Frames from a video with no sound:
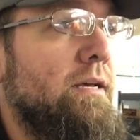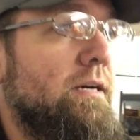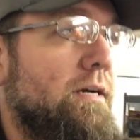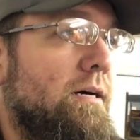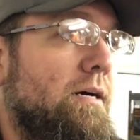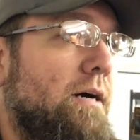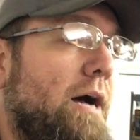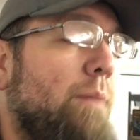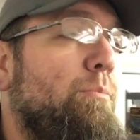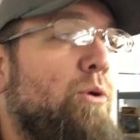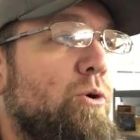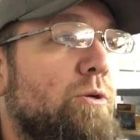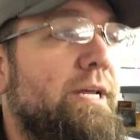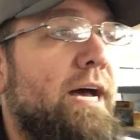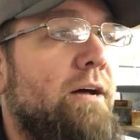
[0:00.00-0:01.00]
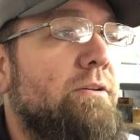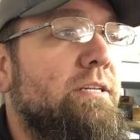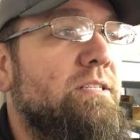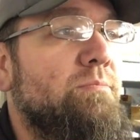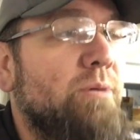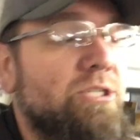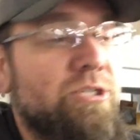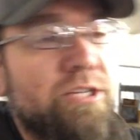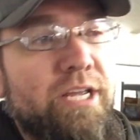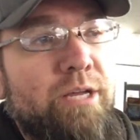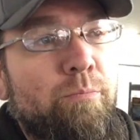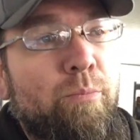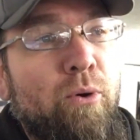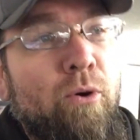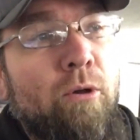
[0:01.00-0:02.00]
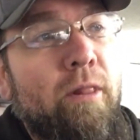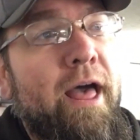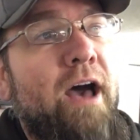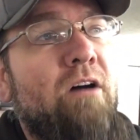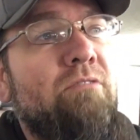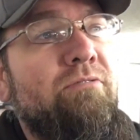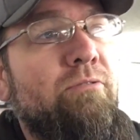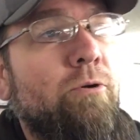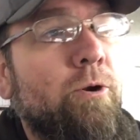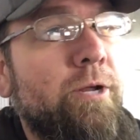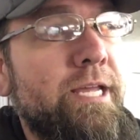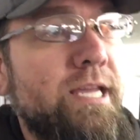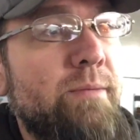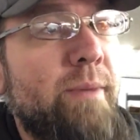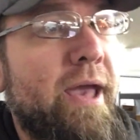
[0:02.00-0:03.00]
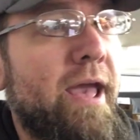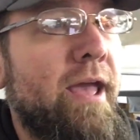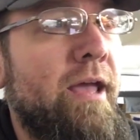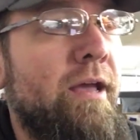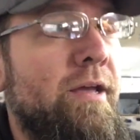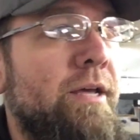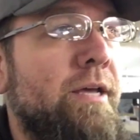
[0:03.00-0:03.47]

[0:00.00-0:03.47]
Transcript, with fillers: Uh, I pulled out as much as I could pull out for eBay.